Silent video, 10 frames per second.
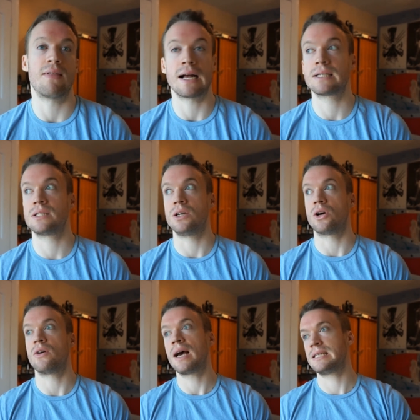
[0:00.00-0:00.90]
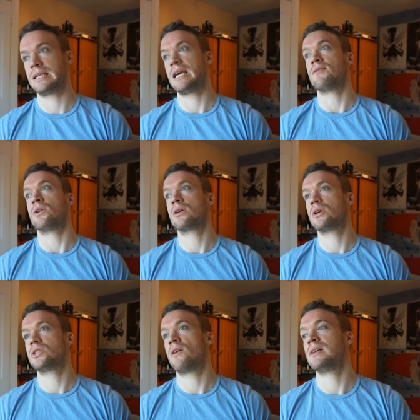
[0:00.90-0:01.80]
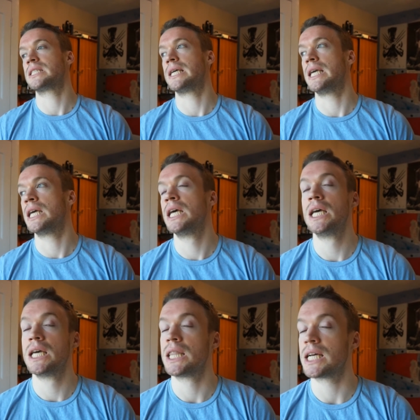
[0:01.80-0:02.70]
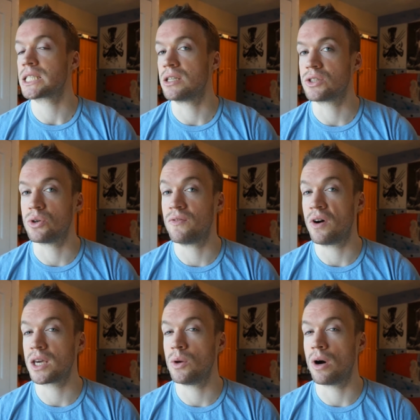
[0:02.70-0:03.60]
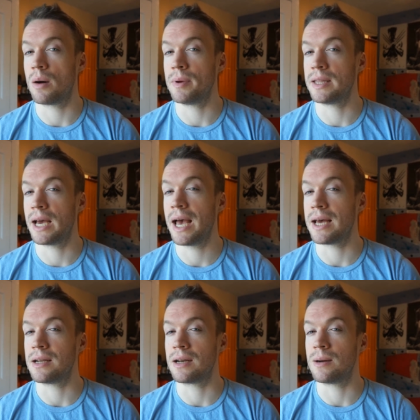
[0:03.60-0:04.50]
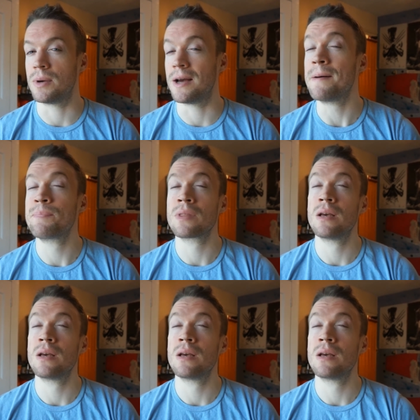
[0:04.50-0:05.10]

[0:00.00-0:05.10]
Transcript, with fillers: That's, you know, that is a given, because obviously that's going to sort of fuck you up in the head a little bit.